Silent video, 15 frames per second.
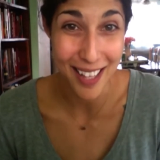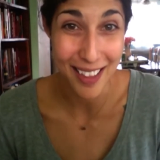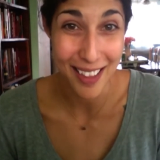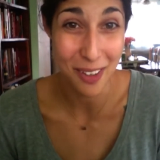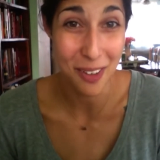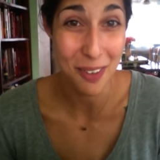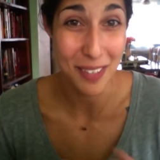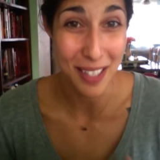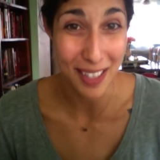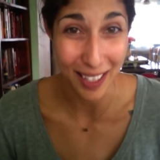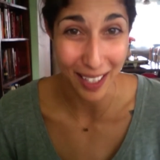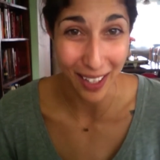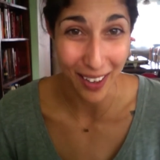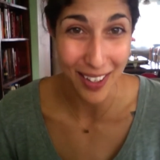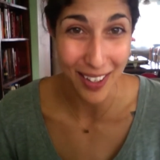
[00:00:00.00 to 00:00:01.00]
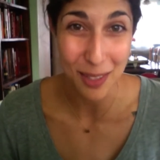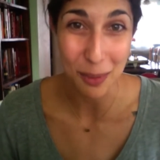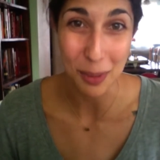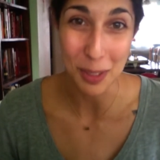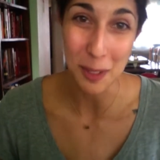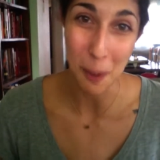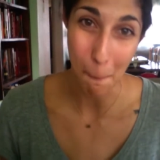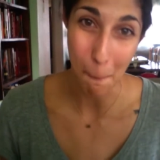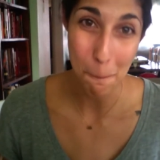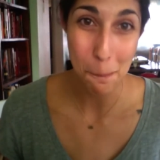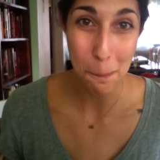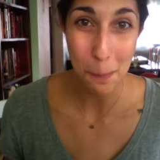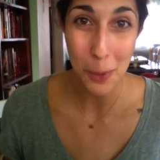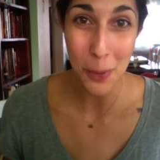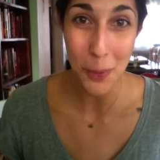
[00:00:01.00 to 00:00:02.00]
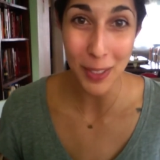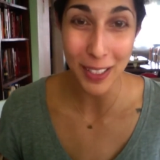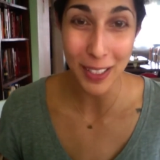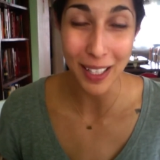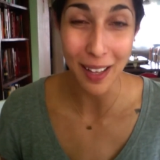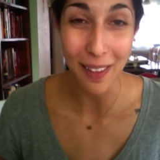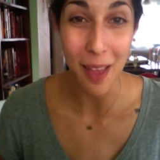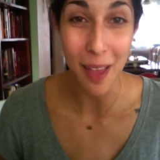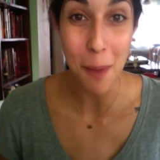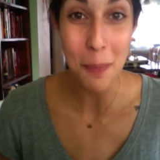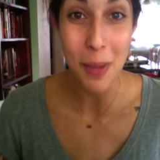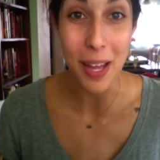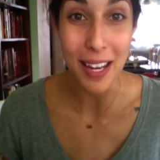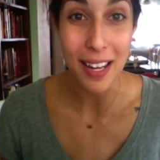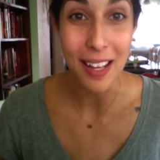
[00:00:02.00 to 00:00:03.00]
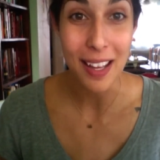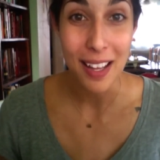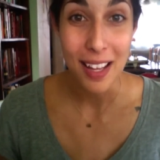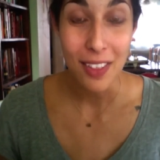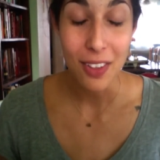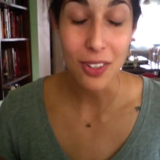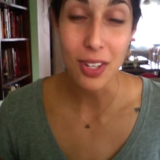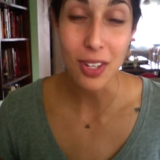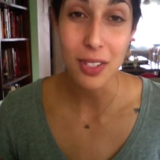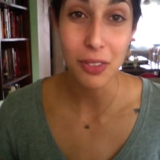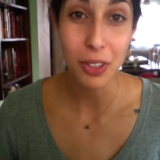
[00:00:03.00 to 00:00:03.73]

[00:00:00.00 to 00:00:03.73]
they don't even eat the carrots, which we're working on that. But there's lots of